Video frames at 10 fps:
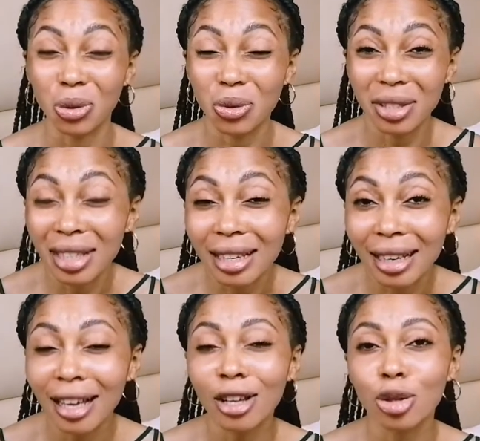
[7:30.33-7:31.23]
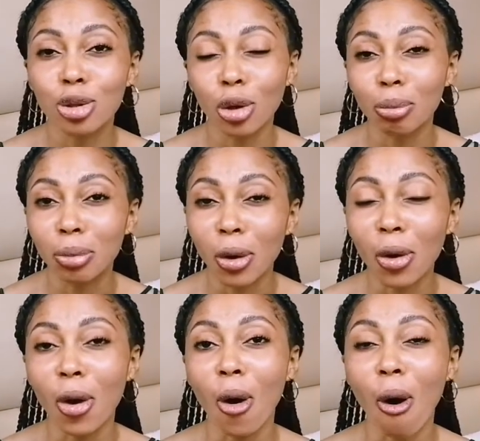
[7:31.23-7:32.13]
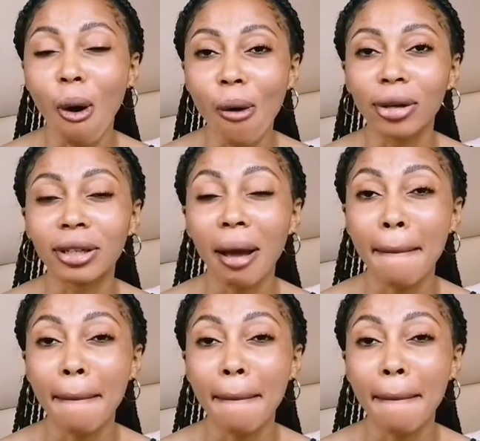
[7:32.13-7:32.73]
using sunblock on